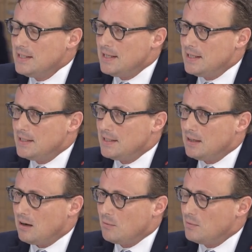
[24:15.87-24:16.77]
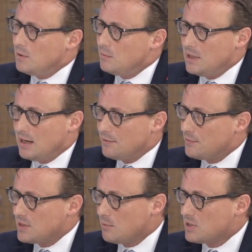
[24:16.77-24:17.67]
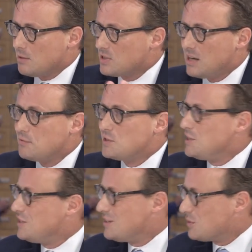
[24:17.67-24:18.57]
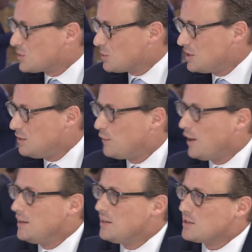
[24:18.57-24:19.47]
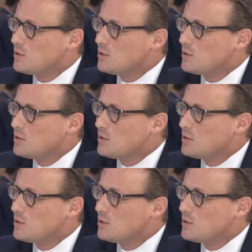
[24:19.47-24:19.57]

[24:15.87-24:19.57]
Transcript: And uh, we have some, some seventeen or so key findings.